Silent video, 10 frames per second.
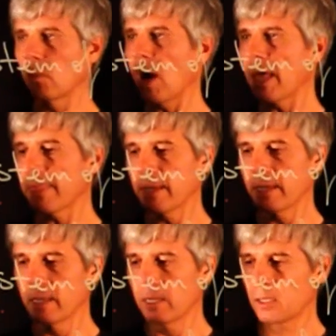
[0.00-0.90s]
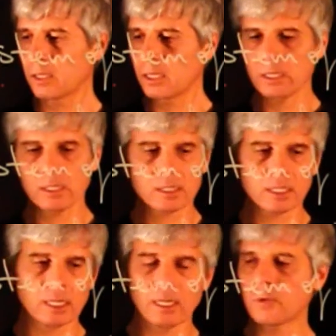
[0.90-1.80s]
1 is
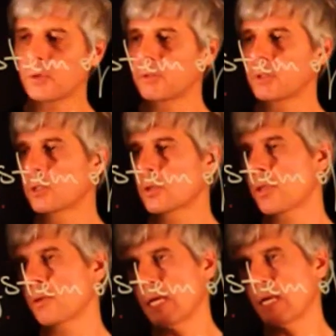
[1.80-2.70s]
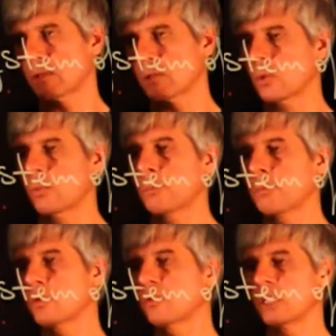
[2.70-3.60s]
equivalent to 3. And so we
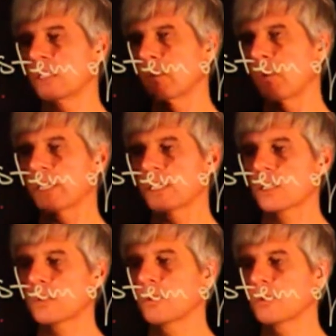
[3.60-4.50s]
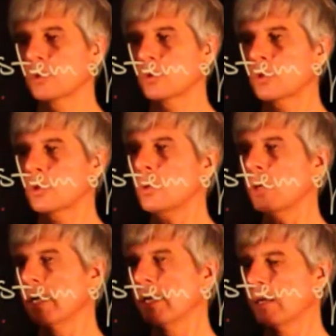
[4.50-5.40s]
proved that 1 is equivalent to 2,
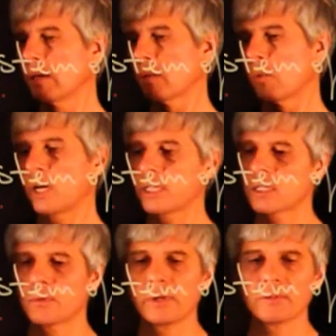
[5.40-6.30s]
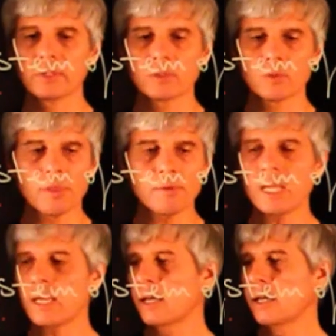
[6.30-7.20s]
1 is equivalent to 3.